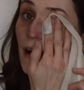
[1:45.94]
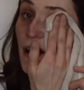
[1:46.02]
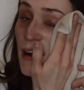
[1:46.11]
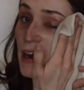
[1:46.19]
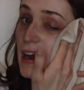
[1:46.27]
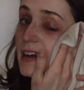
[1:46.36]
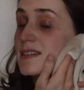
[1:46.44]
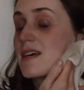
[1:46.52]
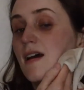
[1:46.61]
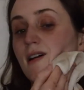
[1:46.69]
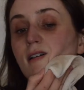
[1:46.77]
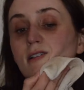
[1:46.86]
Alright,
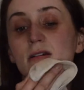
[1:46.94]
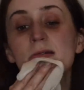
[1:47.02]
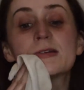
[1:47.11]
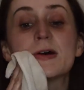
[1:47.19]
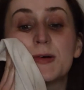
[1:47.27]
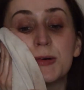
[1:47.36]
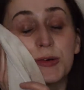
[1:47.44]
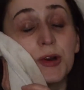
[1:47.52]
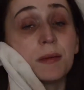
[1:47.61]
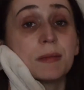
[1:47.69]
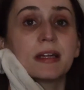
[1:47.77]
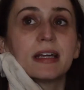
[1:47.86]
so
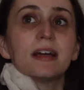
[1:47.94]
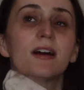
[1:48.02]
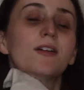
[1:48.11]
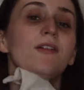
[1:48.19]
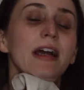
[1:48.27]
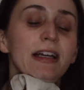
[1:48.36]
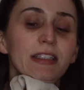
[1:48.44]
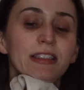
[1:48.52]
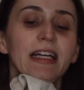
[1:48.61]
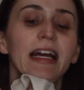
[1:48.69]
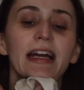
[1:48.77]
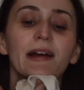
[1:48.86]
normally on a regular
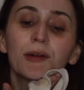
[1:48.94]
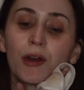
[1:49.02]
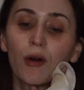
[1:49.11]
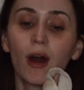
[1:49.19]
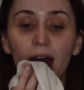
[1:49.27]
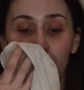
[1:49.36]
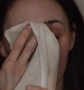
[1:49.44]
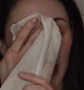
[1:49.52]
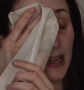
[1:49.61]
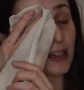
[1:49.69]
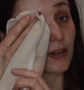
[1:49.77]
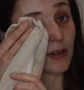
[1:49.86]
day I would go ahead
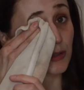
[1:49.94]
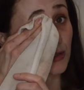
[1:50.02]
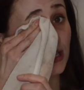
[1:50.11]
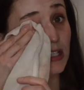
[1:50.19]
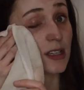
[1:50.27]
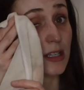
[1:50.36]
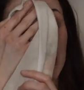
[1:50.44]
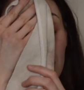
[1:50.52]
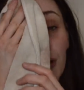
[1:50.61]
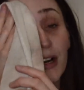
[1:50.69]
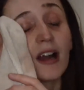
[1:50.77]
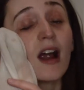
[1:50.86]
and go straight to the
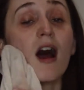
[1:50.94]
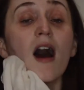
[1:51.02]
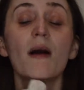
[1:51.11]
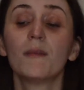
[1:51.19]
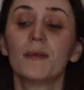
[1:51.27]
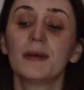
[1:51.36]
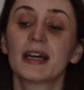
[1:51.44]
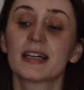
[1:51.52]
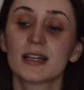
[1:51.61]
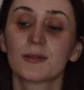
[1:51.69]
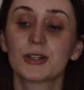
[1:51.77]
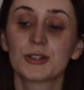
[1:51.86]
toner, but
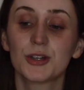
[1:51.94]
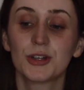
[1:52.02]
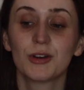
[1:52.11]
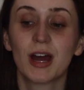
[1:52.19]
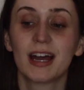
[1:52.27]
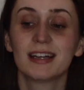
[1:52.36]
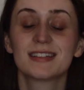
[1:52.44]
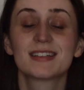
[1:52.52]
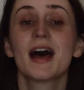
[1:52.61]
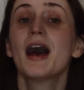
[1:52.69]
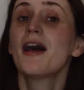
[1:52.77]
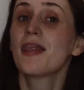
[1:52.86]
because I want to show you
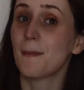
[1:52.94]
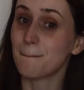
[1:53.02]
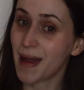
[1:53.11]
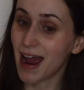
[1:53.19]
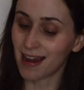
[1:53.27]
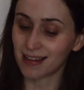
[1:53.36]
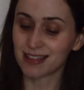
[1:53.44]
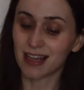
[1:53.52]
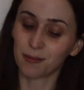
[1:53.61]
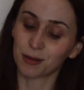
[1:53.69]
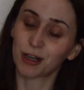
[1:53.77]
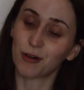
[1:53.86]
guys the mask,
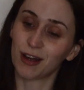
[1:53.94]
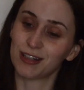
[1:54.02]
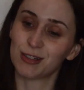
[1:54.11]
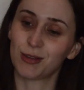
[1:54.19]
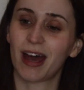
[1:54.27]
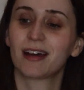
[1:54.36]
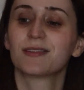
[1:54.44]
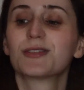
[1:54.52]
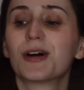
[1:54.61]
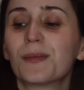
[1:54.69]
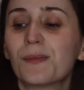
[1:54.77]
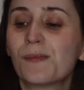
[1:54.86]
I'm going to go ahead and do that.
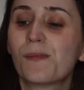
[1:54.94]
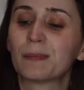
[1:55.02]
So